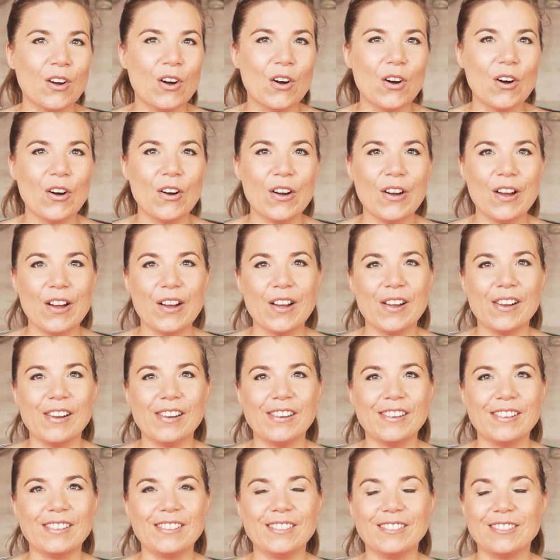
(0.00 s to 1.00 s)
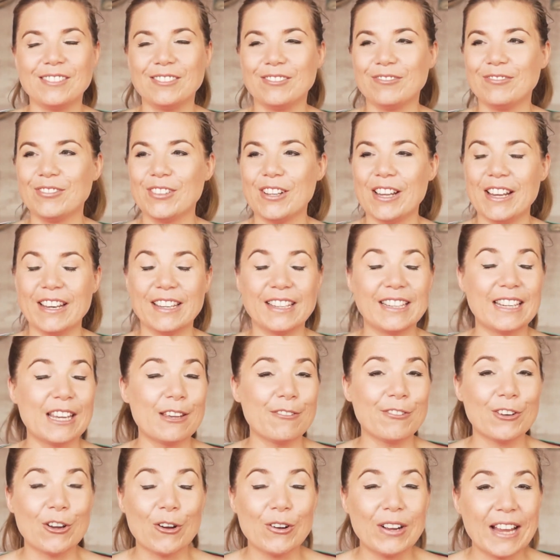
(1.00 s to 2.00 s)
and
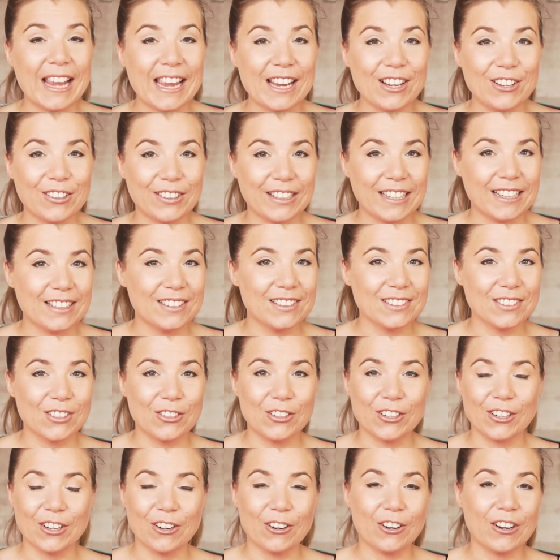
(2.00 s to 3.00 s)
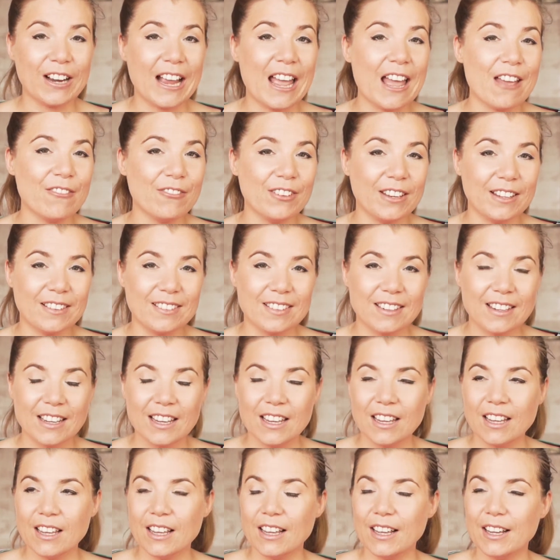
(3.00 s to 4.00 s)
give an okay on it, or have it
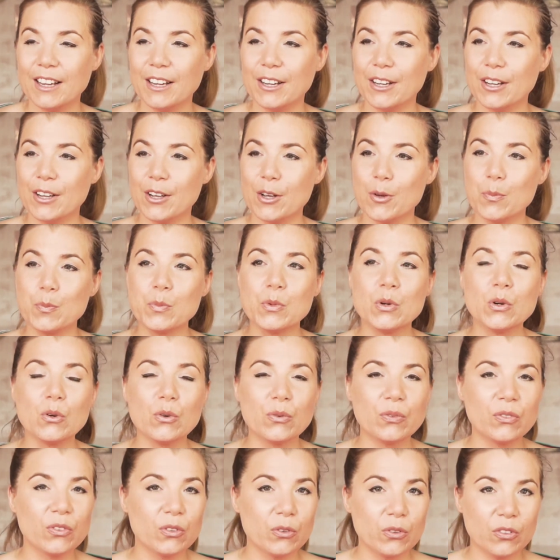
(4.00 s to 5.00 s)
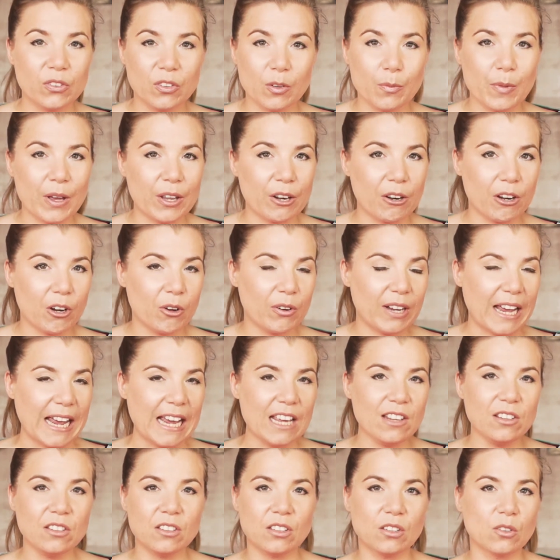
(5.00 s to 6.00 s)
moved to some other
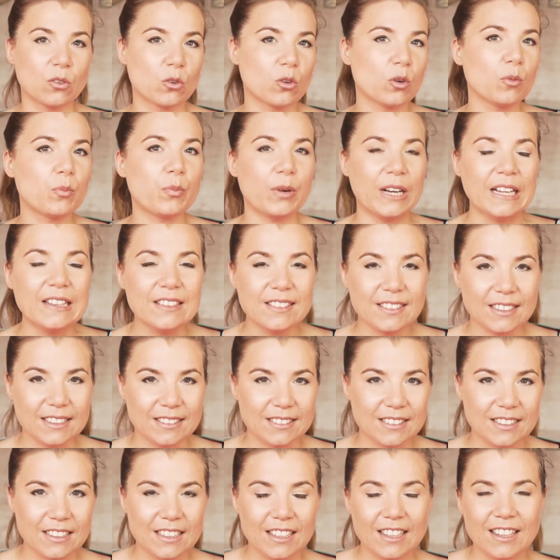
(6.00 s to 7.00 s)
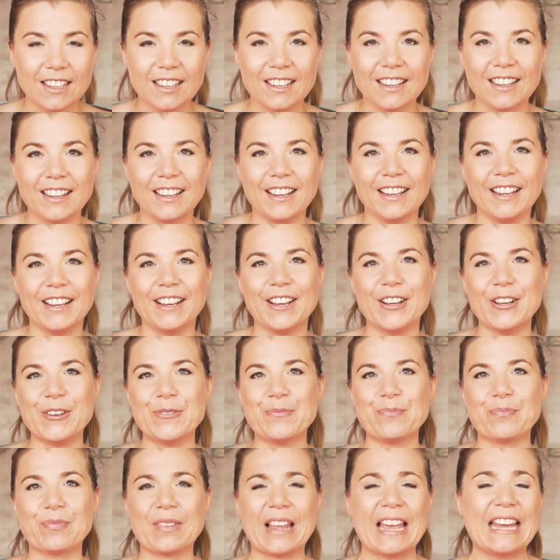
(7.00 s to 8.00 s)
location or printed.
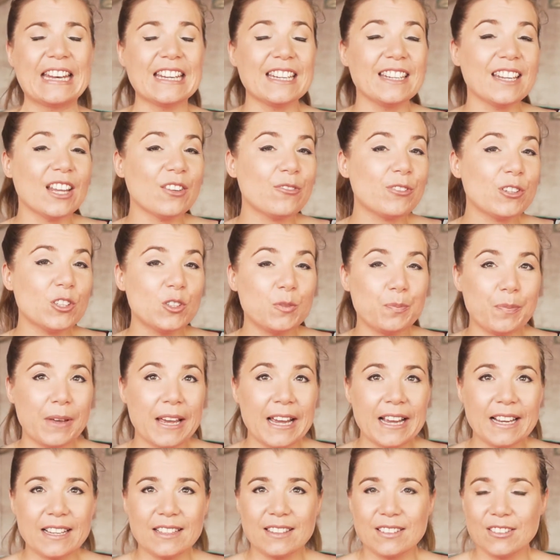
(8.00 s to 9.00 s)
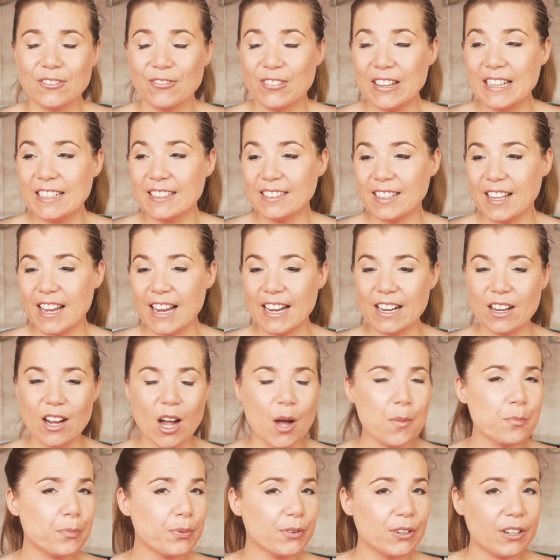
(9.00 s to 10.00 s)
And in that respect, things like
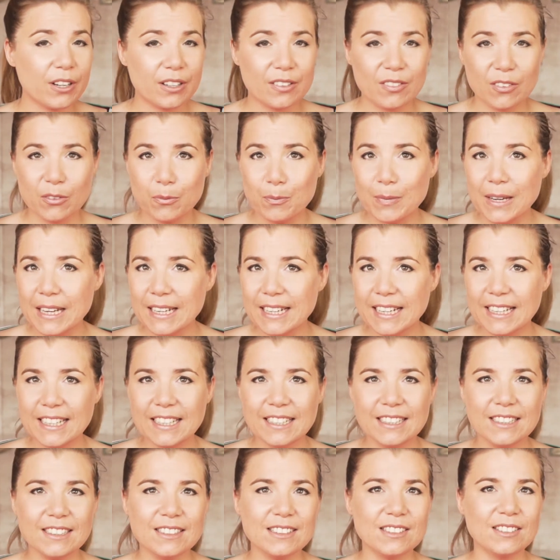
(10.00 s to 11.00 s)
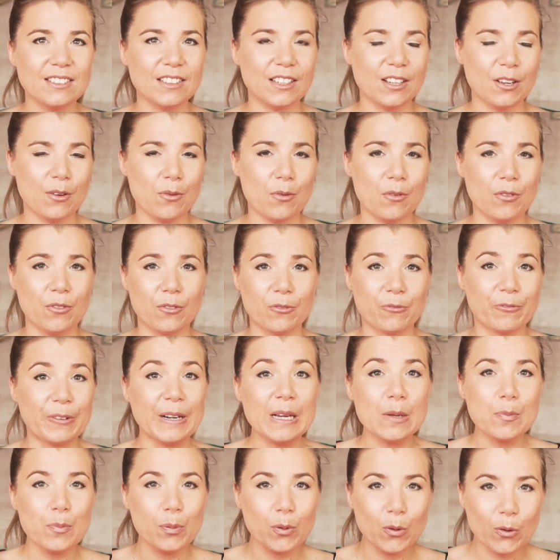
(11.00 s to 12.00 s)
unproductive meetings,
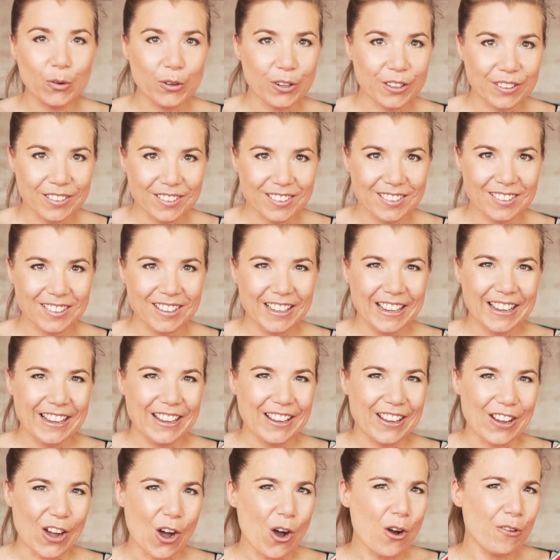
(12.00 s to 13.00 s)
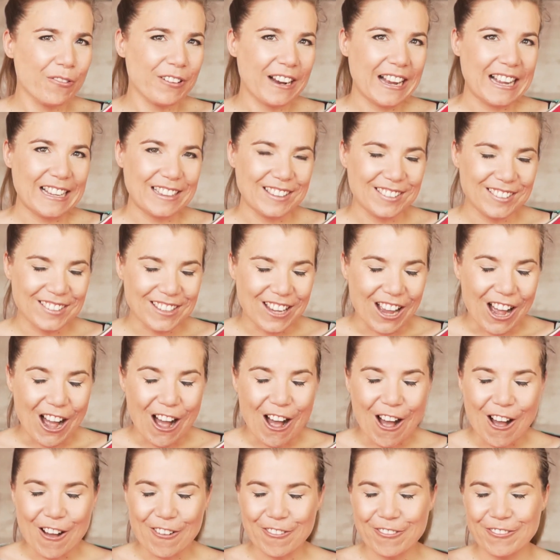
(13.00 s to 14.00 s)
reports, overhead
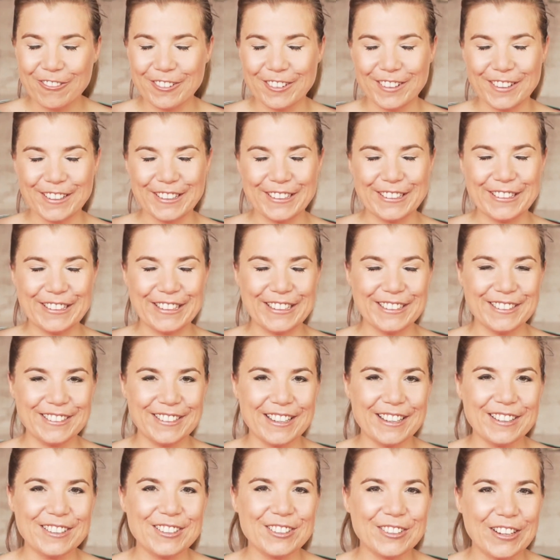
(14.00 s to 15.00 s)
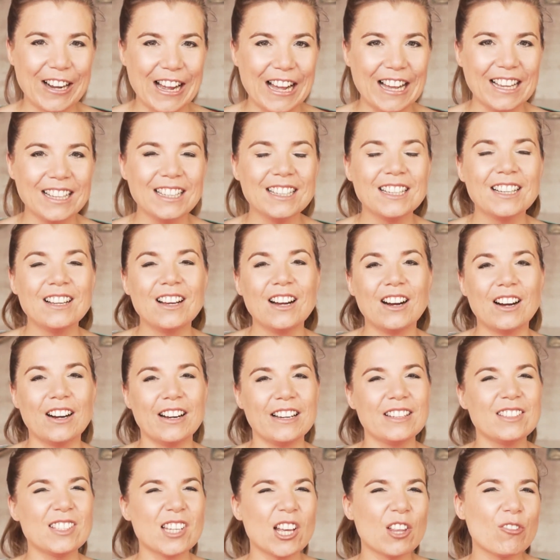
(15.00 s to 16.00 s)
staff, etc.
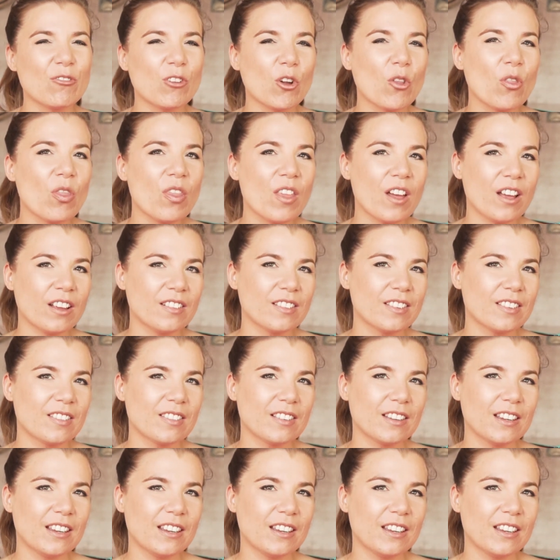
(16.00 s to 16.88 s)
are in general not